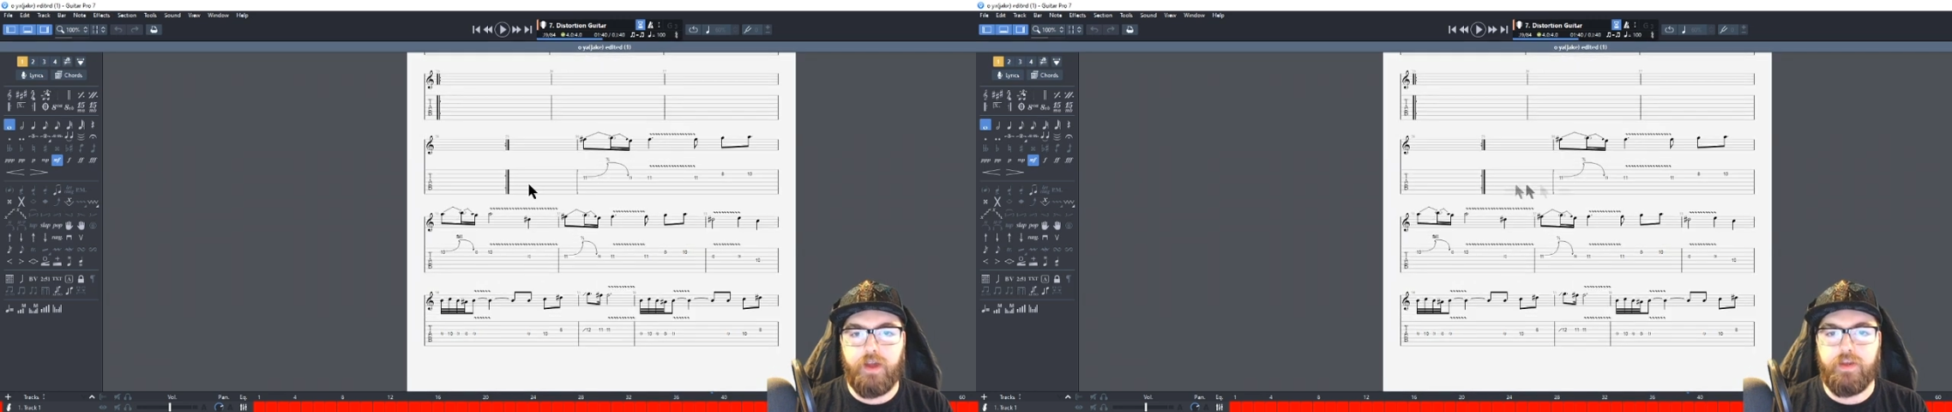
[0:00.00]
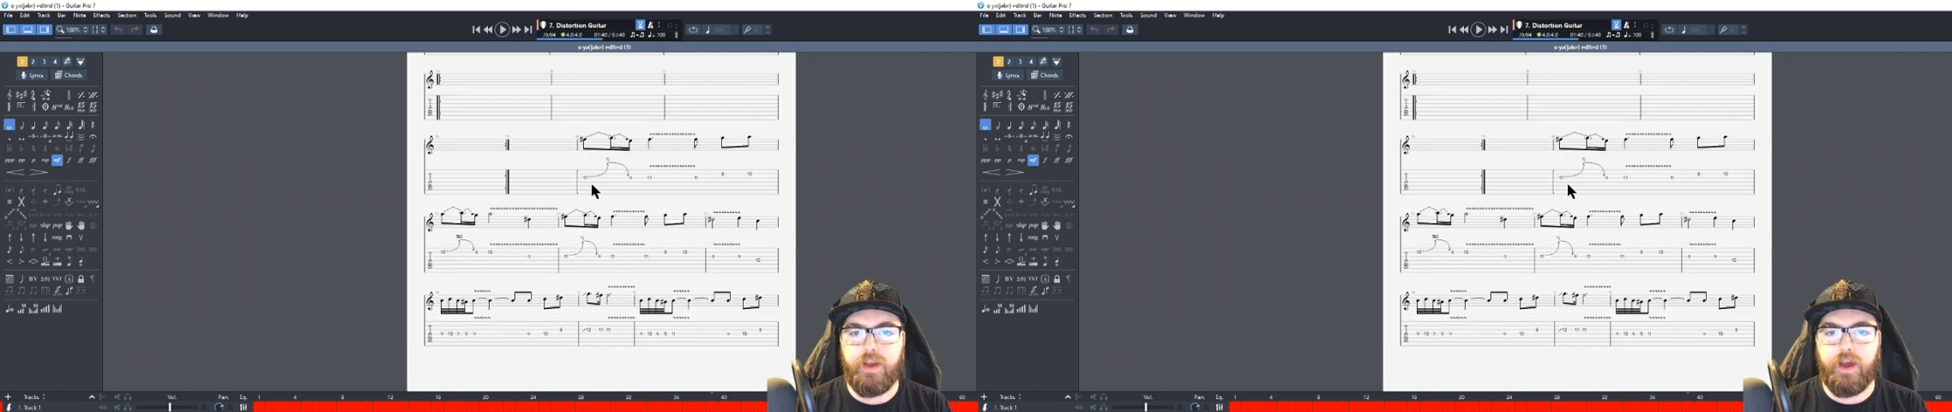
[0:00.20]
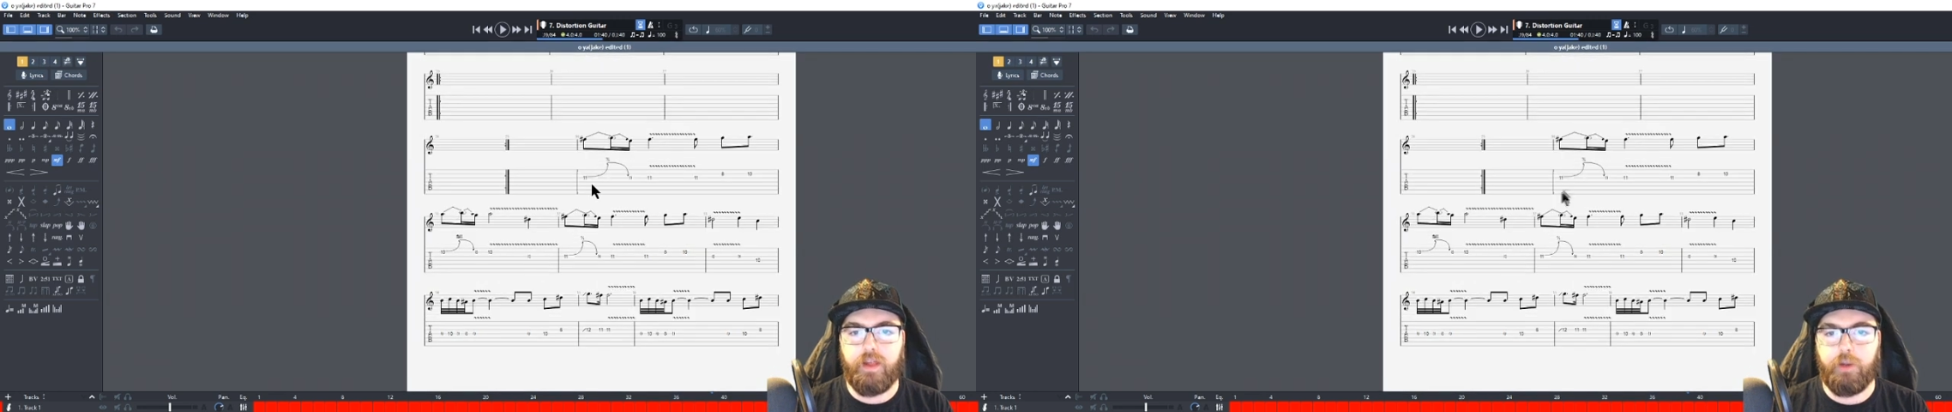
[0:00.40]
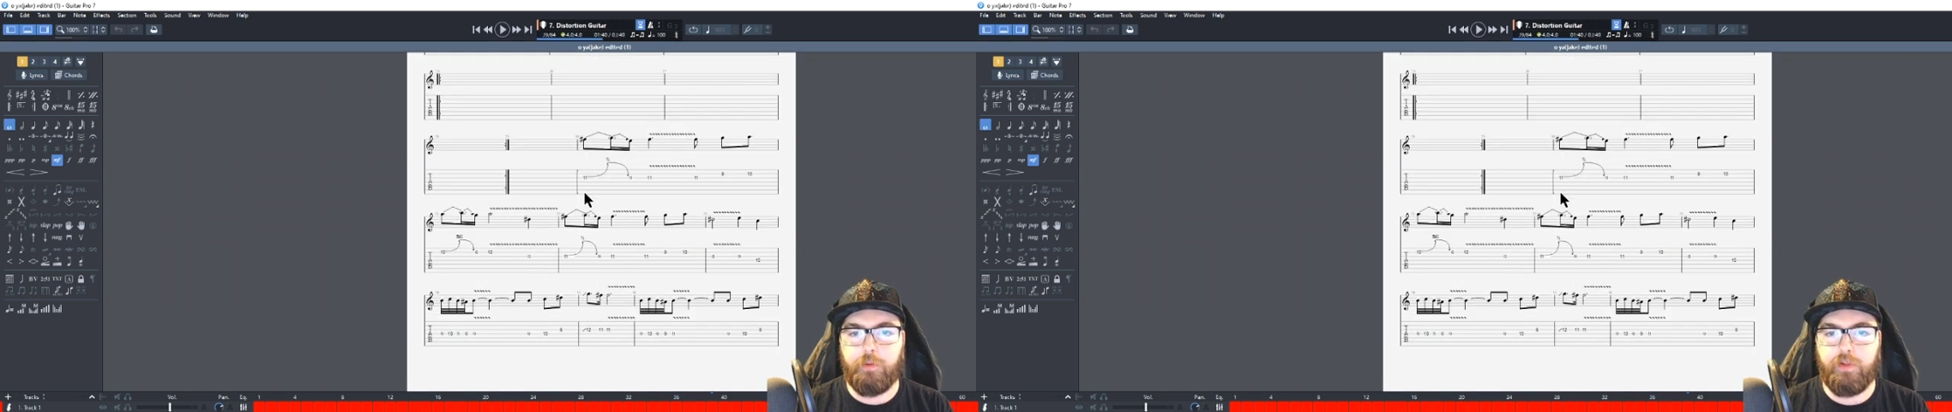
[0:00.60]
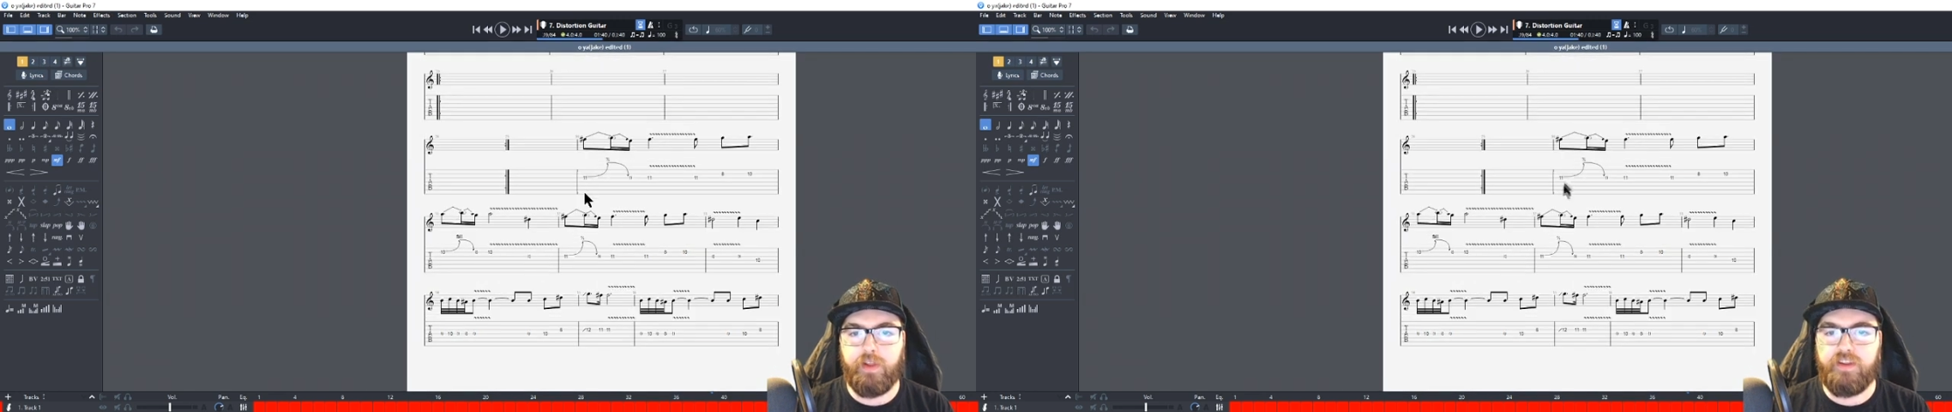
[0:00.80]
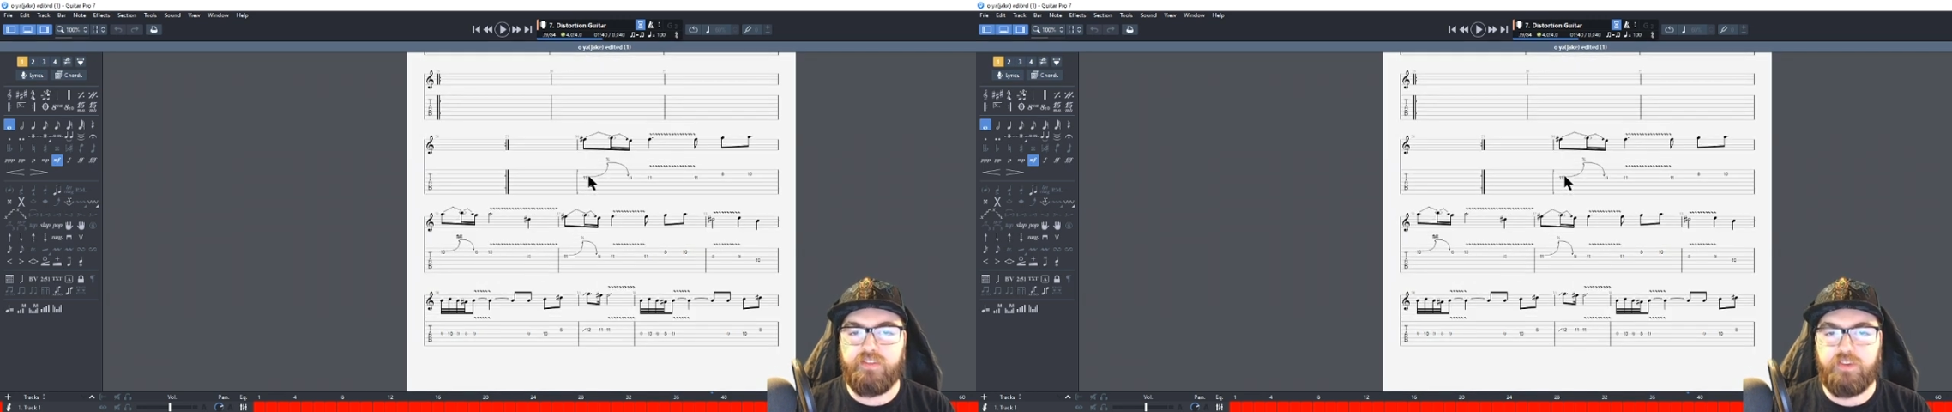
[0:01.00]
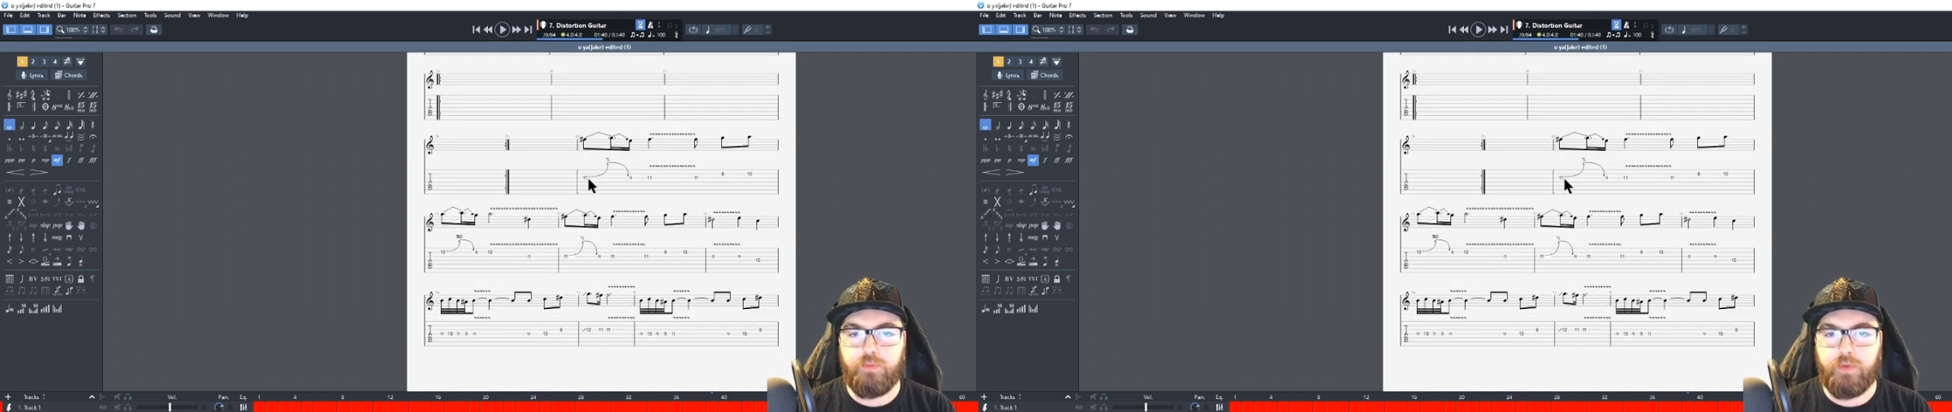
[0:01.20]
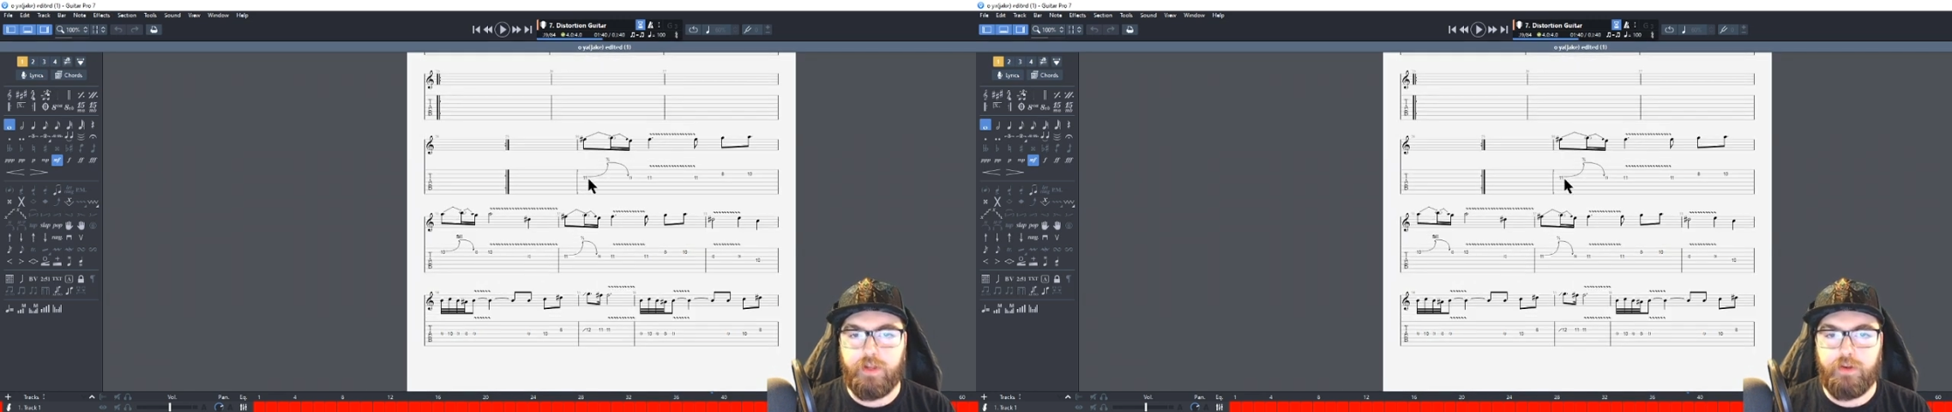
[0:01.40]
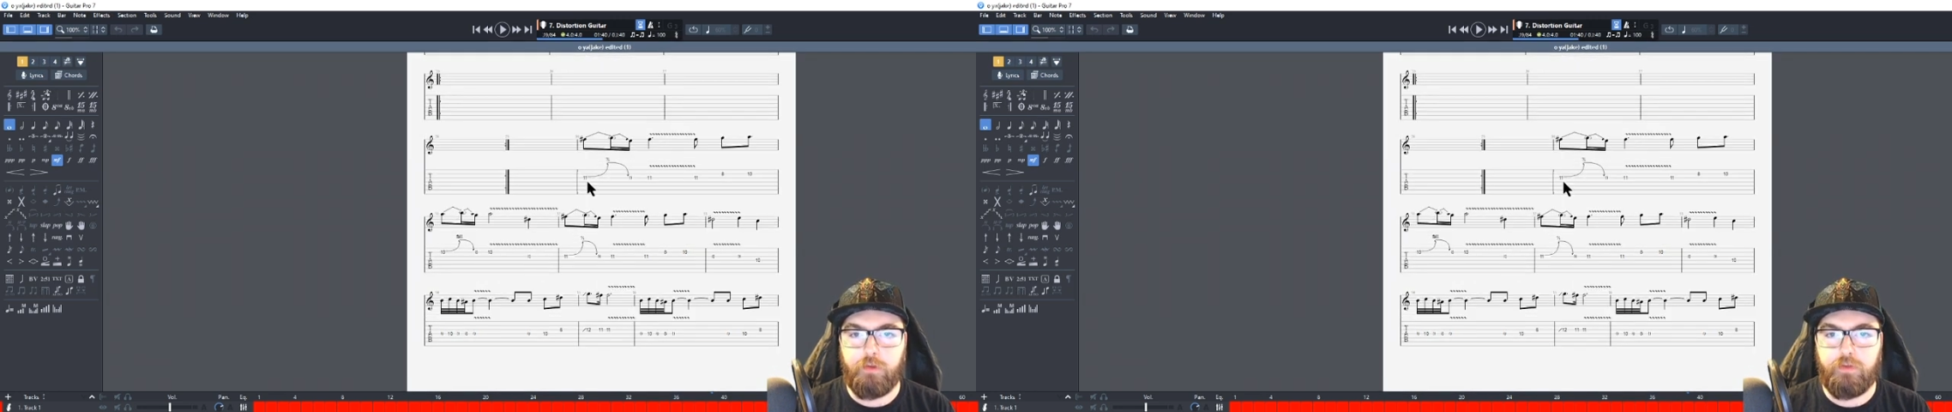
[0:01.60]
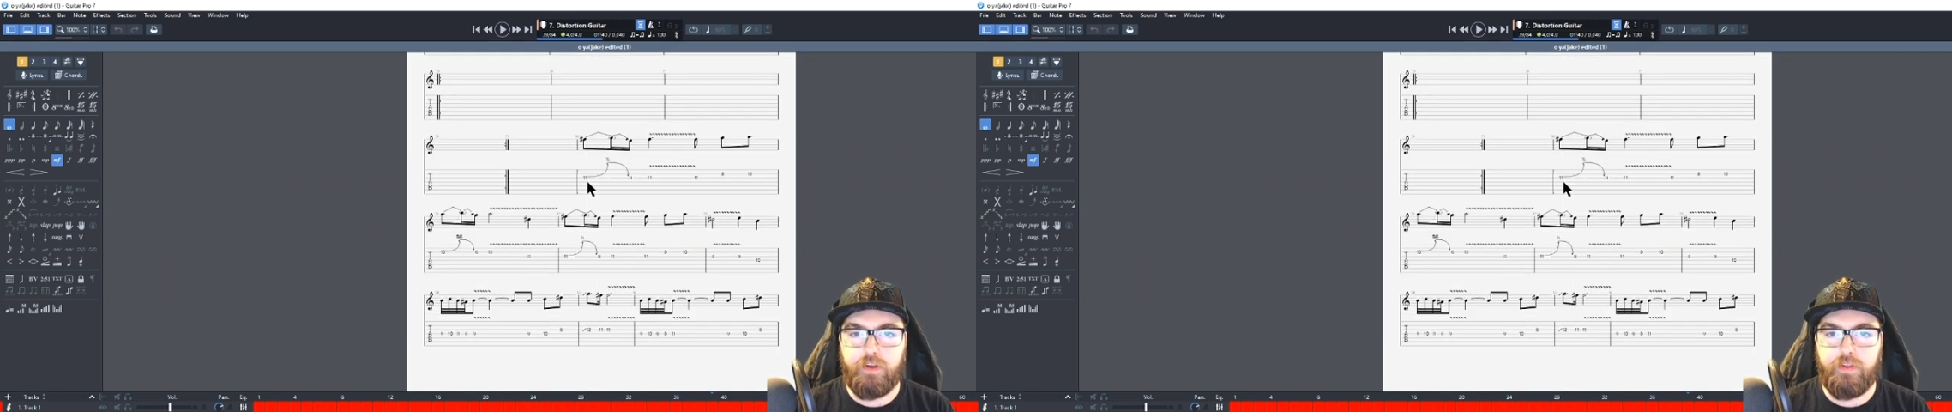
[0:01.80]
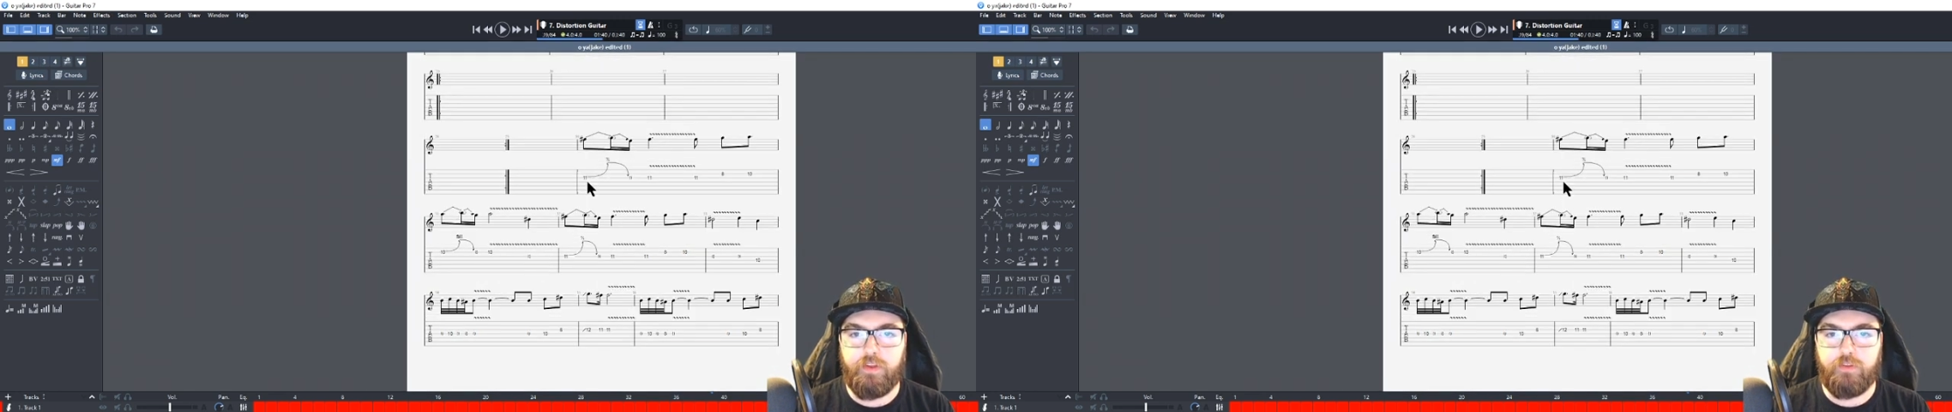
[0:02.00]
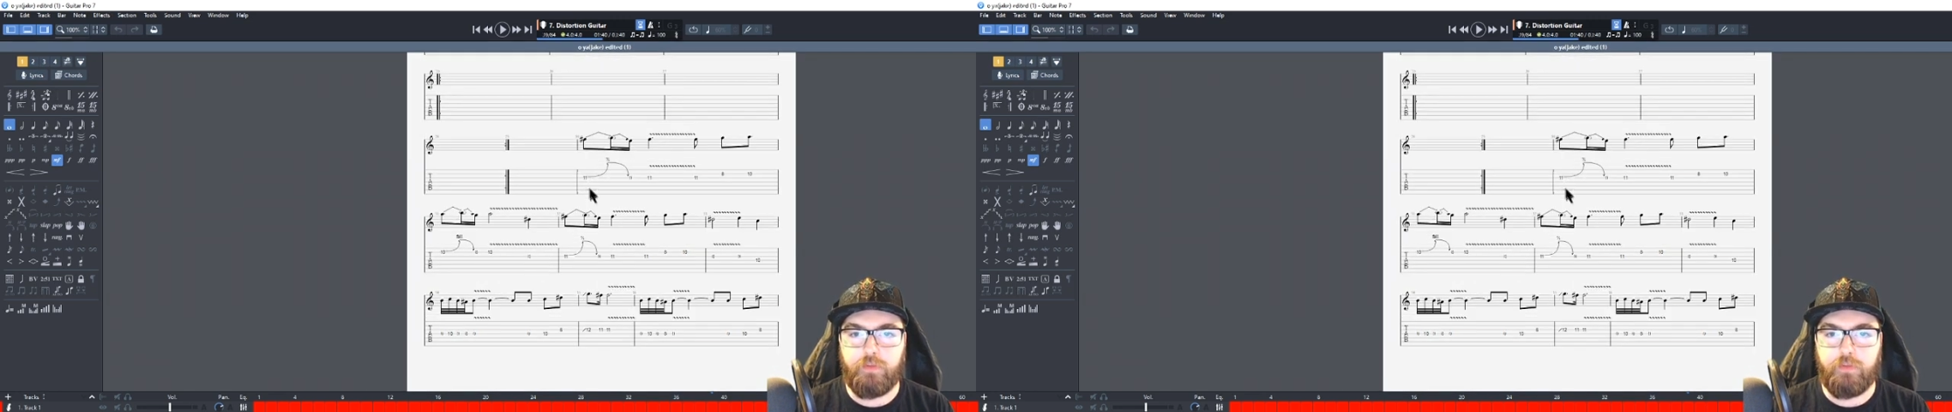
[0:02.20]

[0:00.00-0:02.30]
I got a little bit lazy when I notated this,